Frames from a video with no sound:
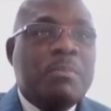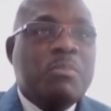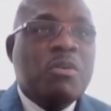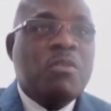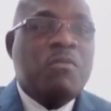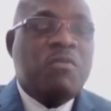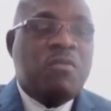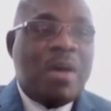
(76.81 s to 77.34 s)

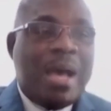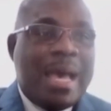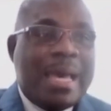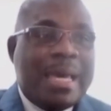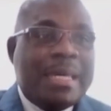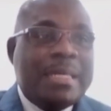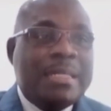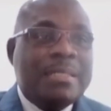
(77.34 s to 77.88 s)

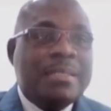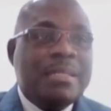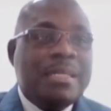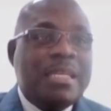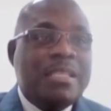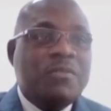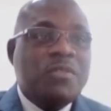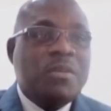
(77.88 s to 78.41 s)
provide
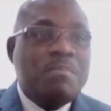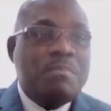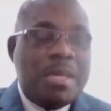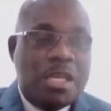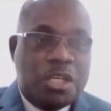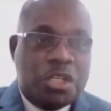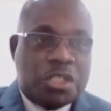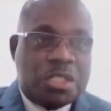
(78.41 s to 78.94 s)

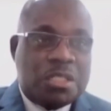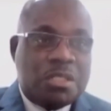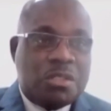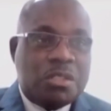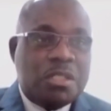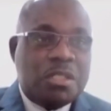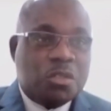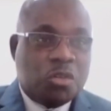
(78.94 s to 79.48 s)
information
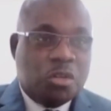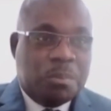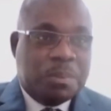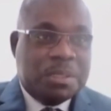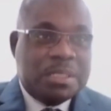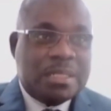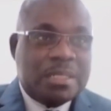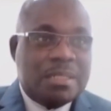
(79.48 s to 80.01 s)
to
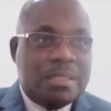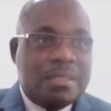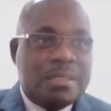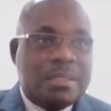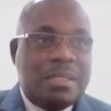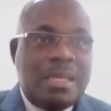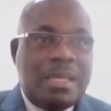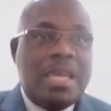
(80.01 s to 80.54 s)
entrepreneurs
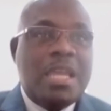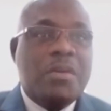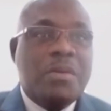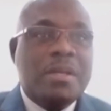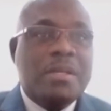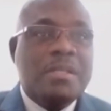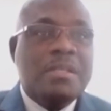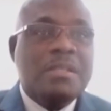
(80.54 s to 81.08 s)
in the
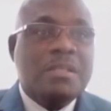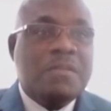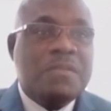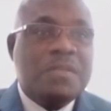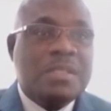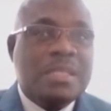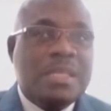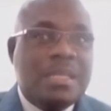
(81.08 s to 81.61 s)
areas
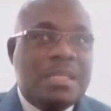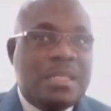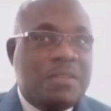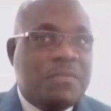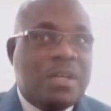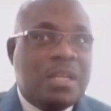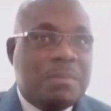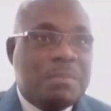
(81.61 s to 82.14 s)
of skill
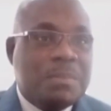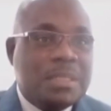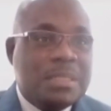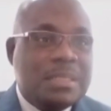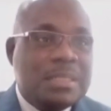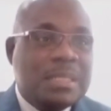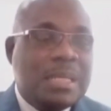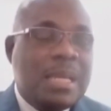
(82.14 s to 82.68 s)

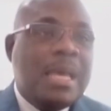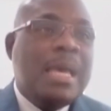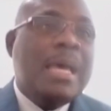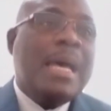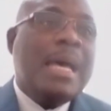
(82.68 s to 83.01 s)
development